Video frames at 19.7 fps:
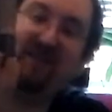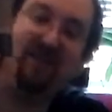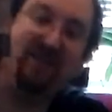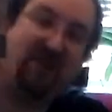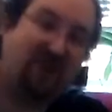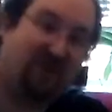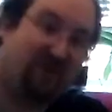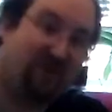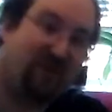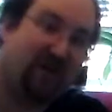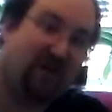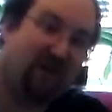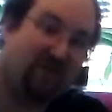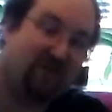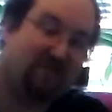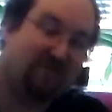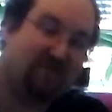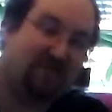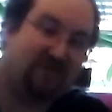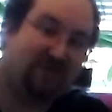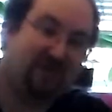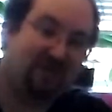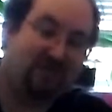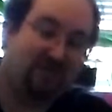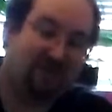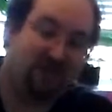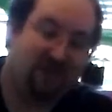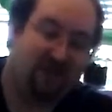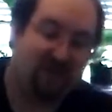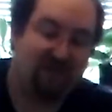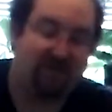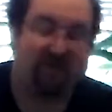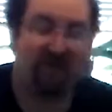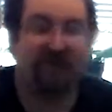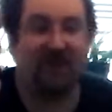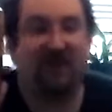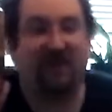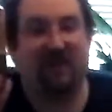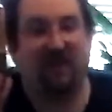Star Realms,
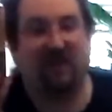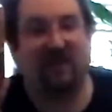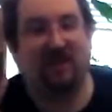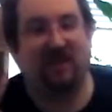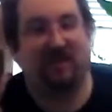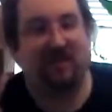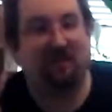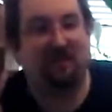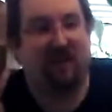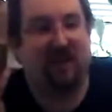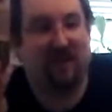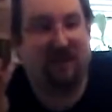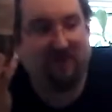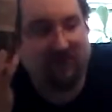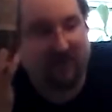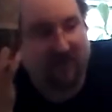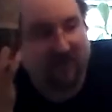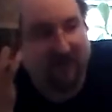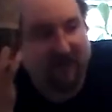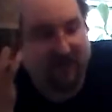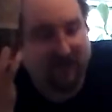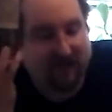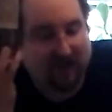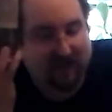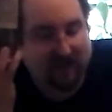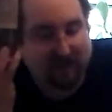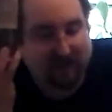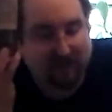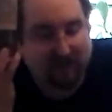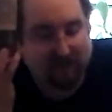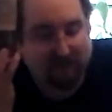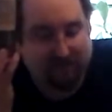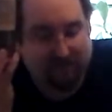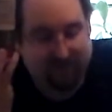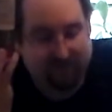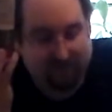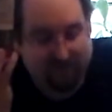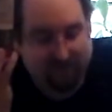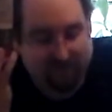which I think is some kind of a...
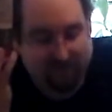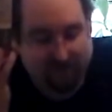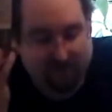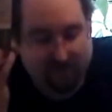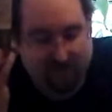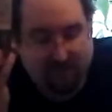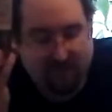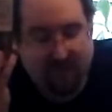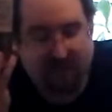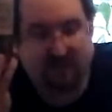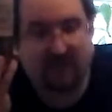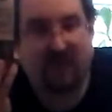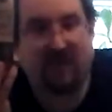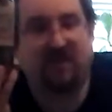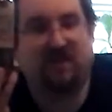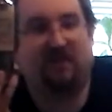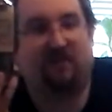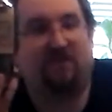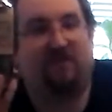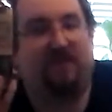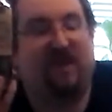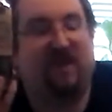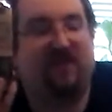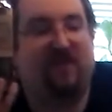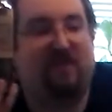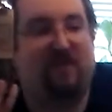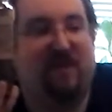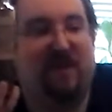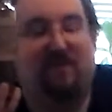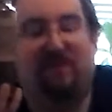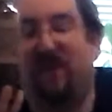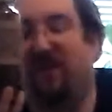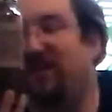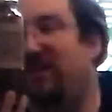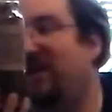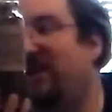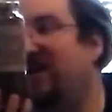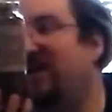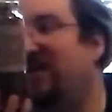There's got some PvP
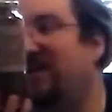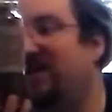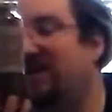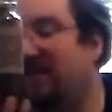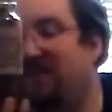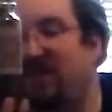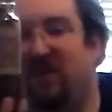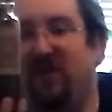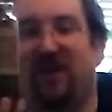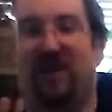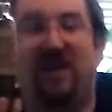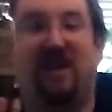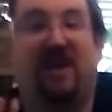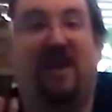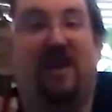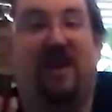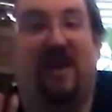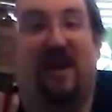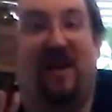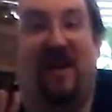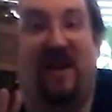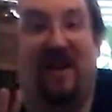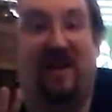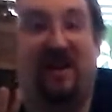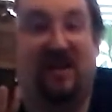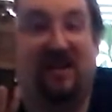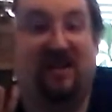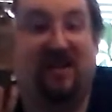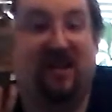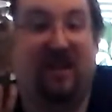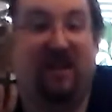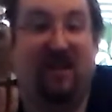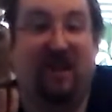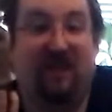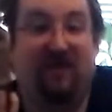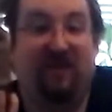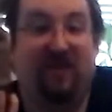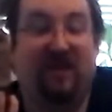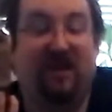component. And he
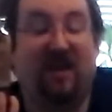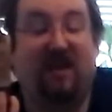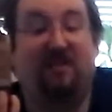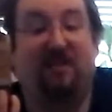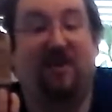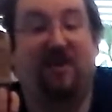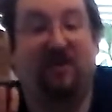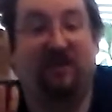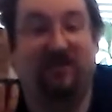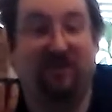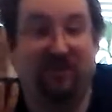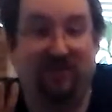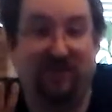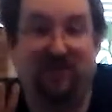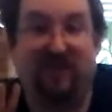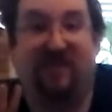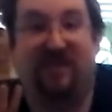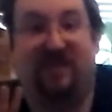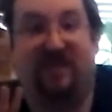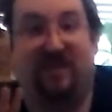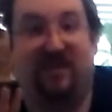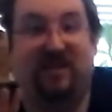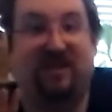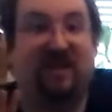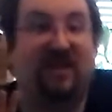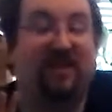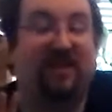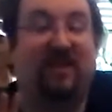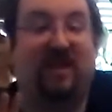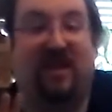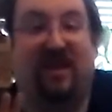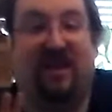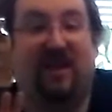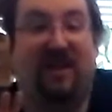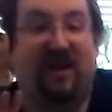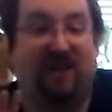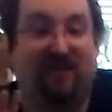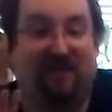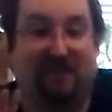said every time he loses, he's going to take a
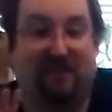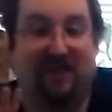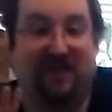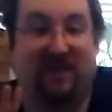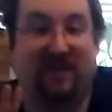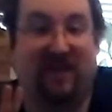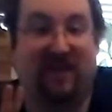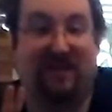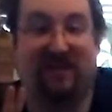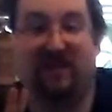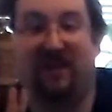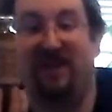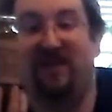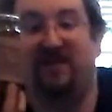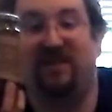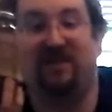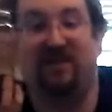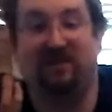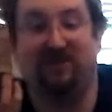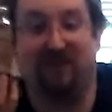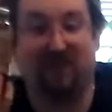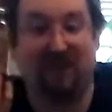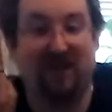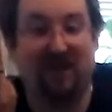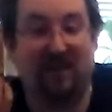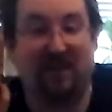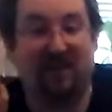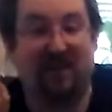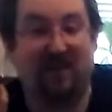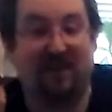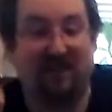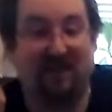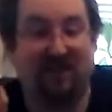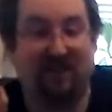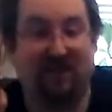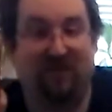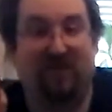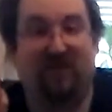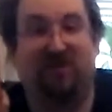hit from his hot sauces. So I'm going to get
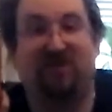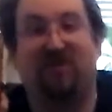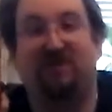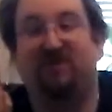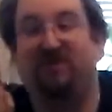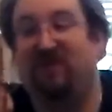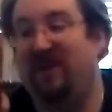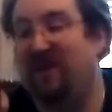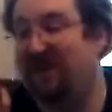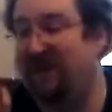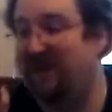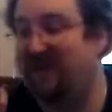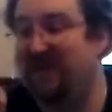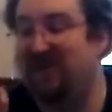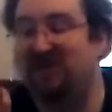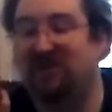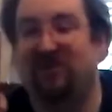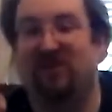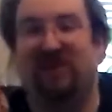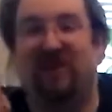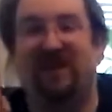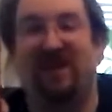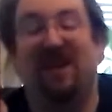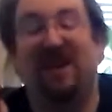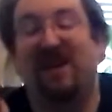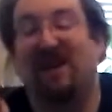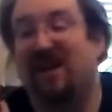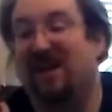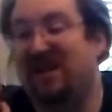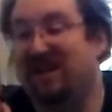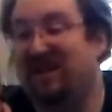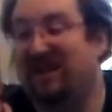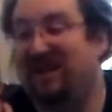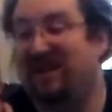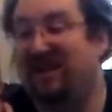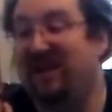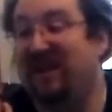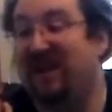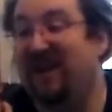this over to him so he can enjoy
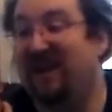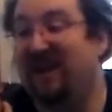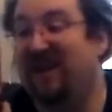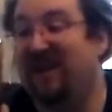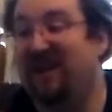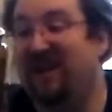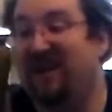the